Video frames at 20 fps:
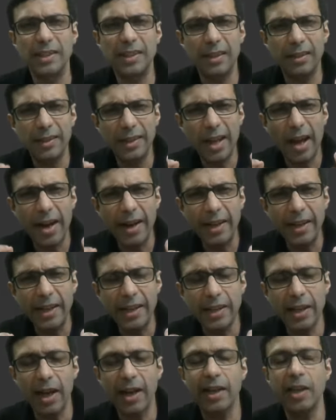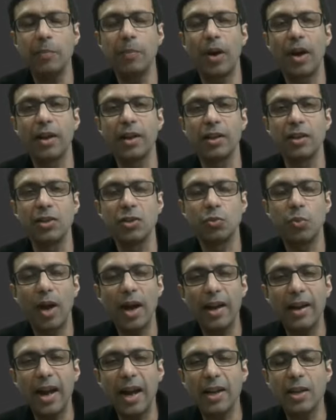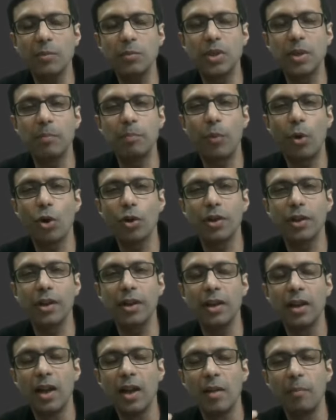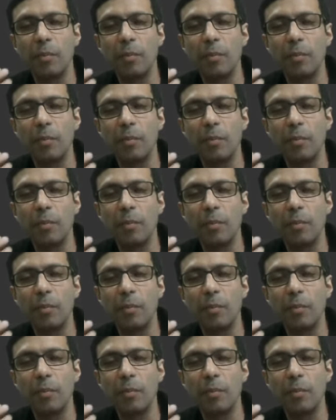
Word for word: the tiny, tiny particles. Why are atoms important?